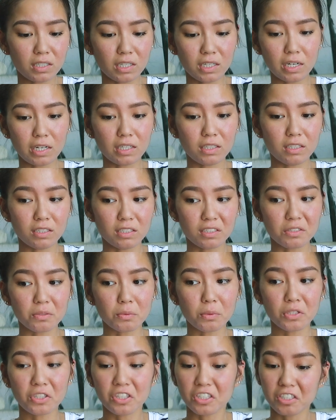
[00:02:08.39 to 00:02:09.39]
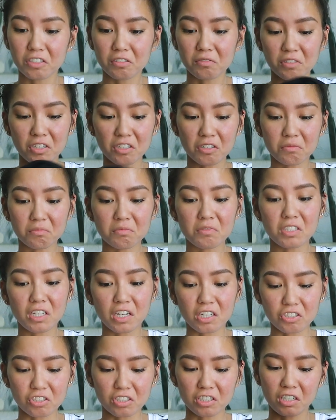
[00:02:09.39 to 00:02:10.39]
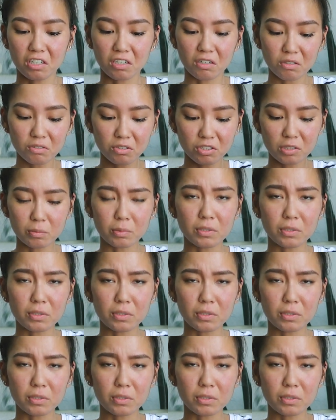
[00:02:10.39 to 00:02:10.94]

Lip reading: then I think it's worth it, you know, to actually get it altered.